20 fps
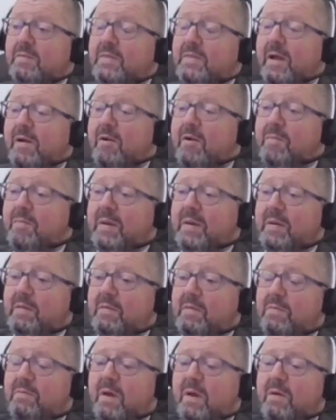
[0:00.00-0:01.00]
they're a bit,
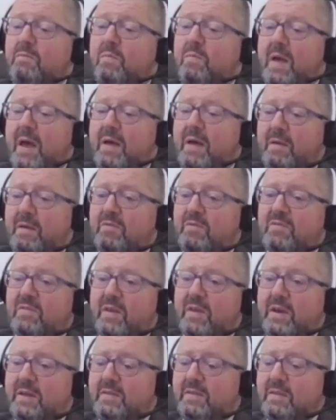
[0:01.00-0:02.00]
as I was
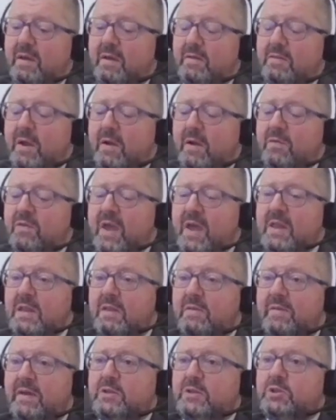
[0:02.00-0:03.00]
saying, there's
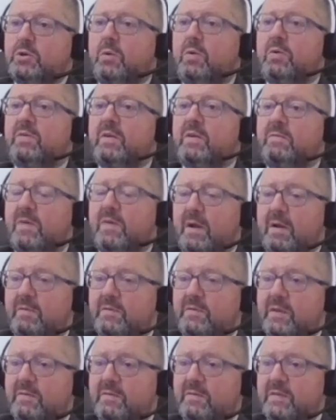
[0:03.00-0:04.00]
individuals
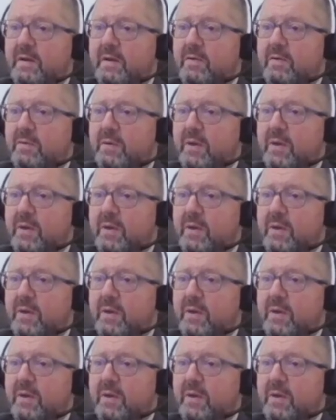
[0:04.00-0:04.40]
involved, isn't there?